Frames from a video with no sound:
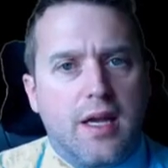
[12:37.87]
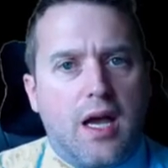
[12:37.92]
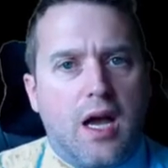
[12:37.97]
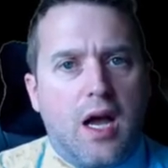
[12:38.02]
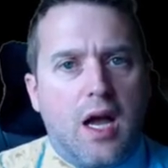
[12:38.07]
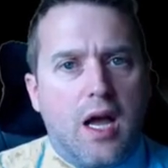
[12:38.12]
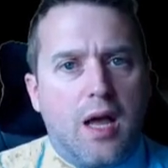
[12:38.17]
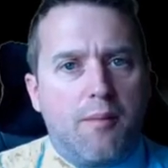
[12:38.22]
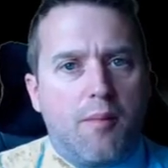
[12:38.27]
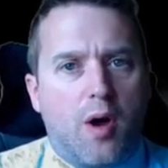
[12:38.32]

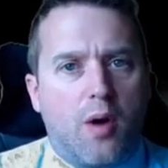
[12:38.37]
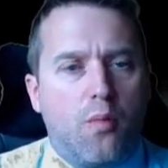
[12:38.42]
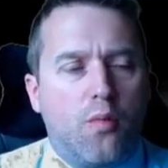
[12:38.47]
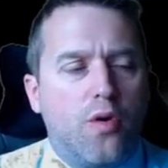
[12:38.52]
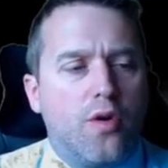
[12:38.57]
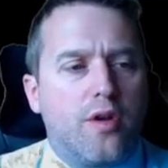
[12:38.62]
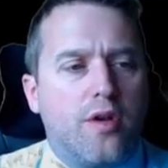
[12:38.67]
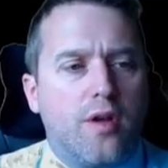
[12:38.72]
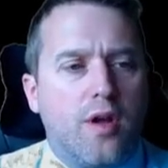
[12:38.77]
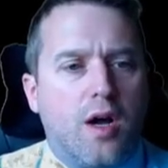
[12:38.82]
I
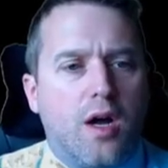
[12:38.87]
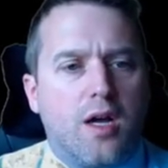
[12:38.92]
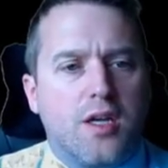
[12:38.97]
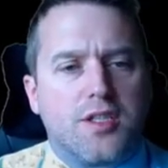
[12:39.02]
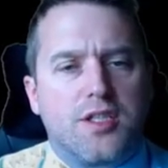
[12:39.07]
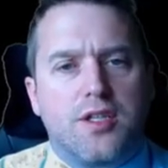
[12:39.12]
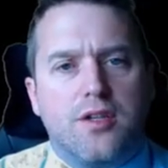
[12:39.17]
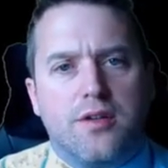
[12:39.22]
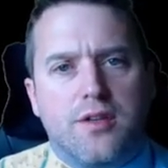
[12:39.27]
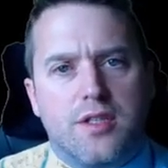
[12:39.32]
would
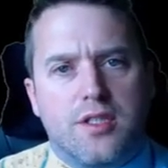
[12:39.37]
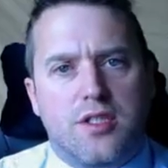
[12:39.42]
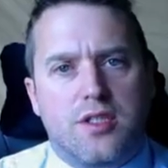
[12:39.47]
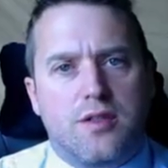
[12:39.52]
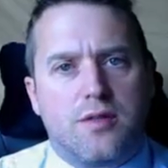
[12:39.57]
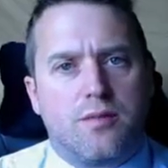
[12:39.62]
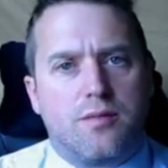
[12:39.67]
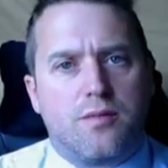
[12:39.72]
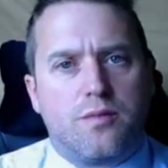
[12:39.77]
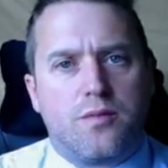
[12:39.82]
ask you at
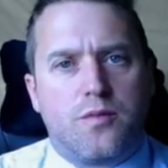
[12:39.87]
this